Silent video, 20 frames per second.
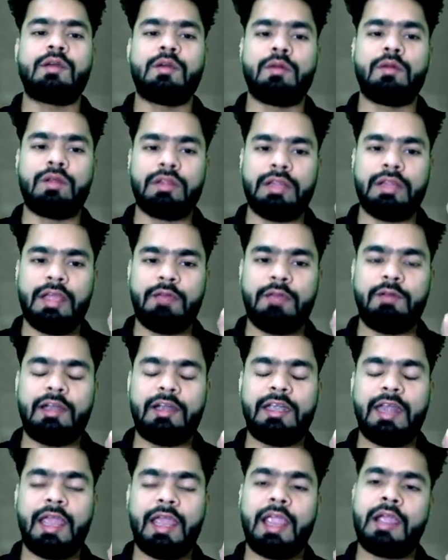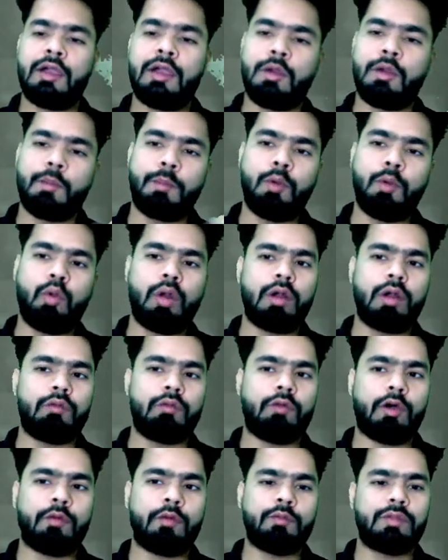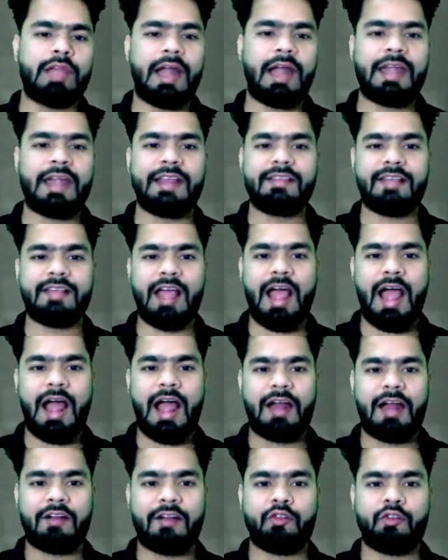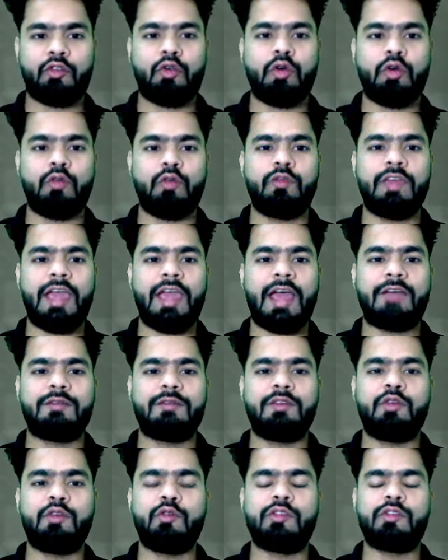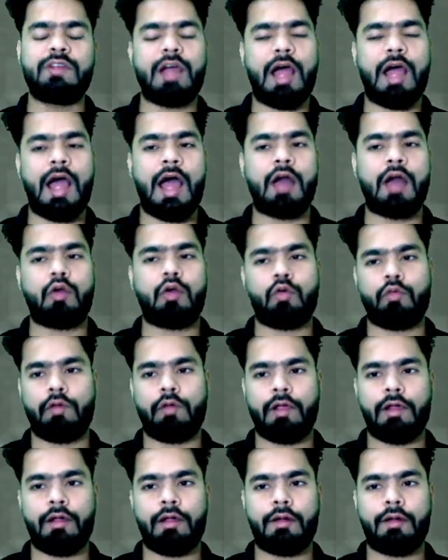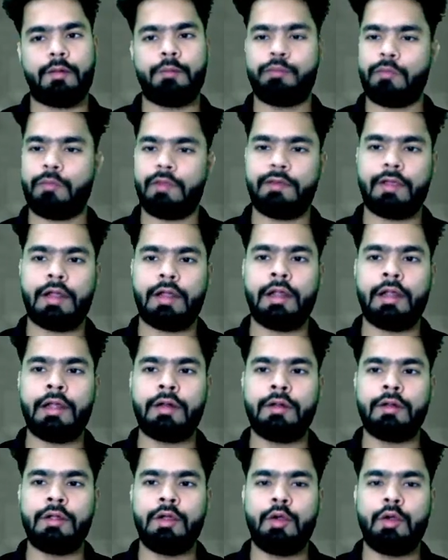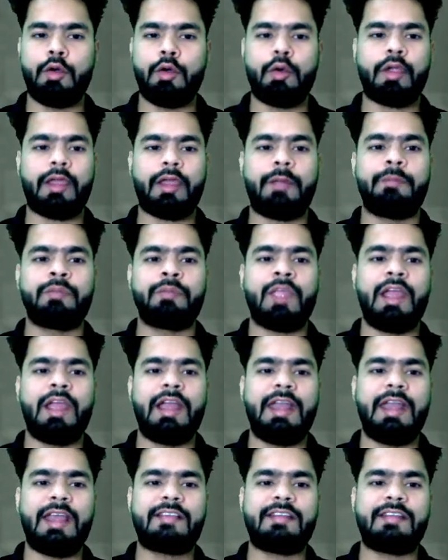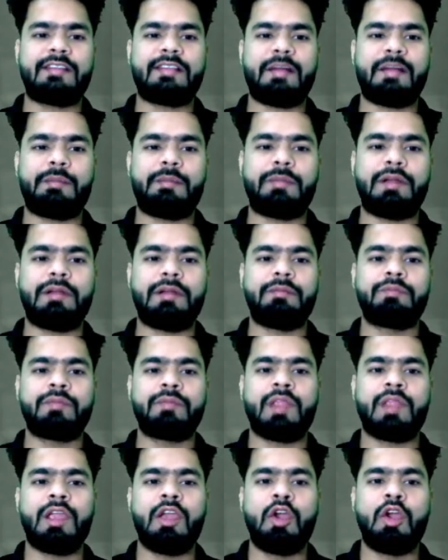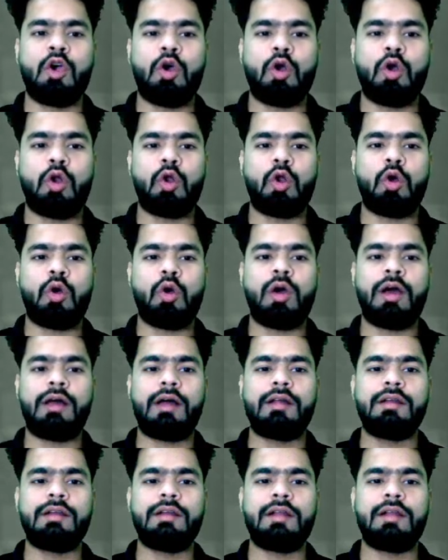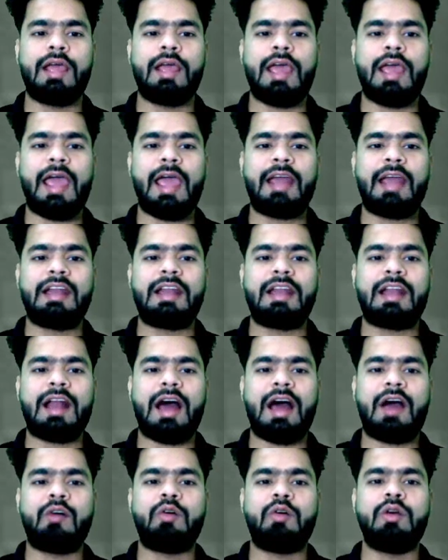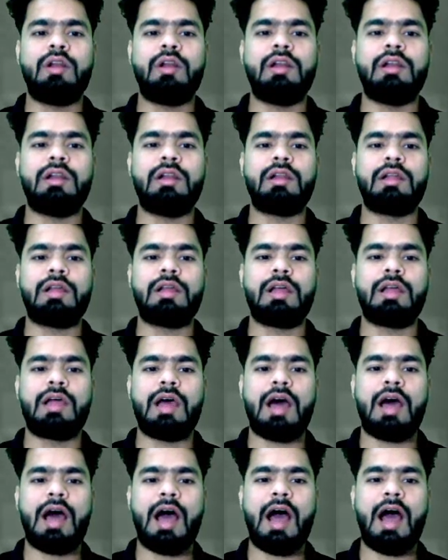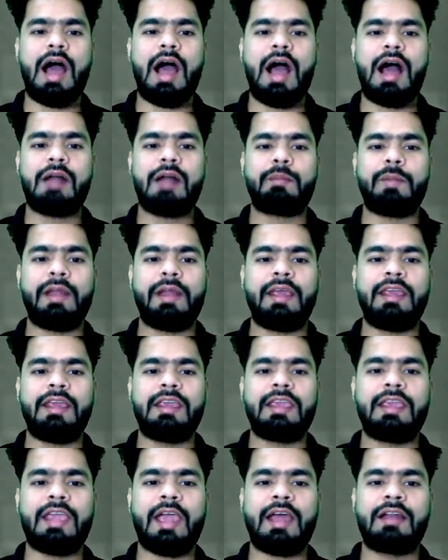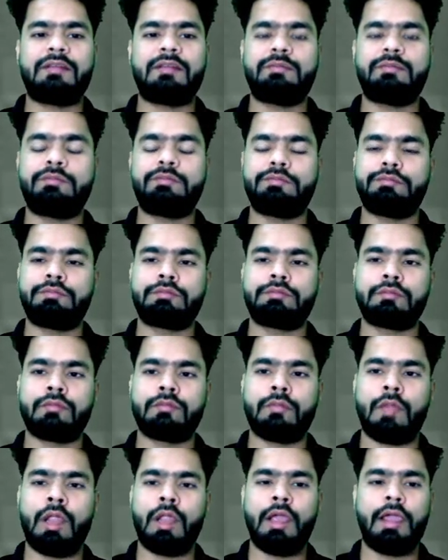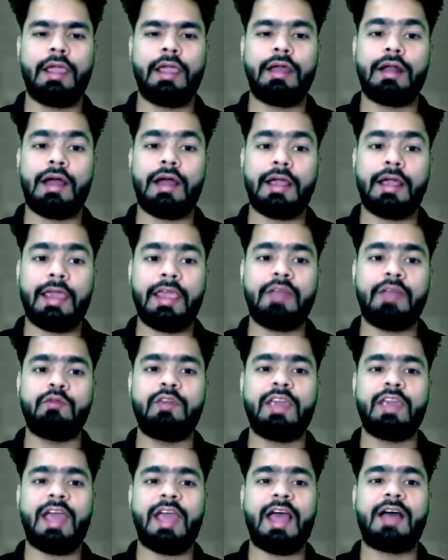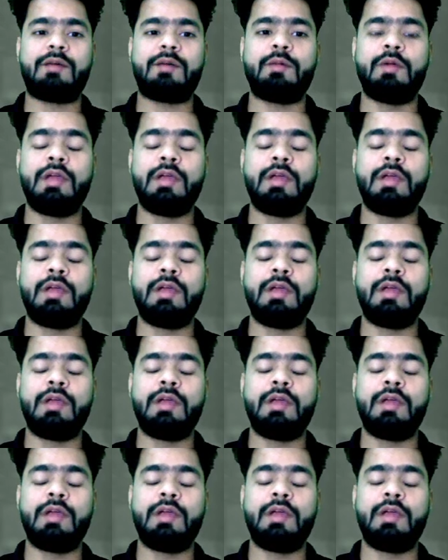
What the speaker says: they will take plural verb, that is are. So we have used are over here. Is it clear? Okay. Next example. Rohan and Rahul are playing carom. Here again we have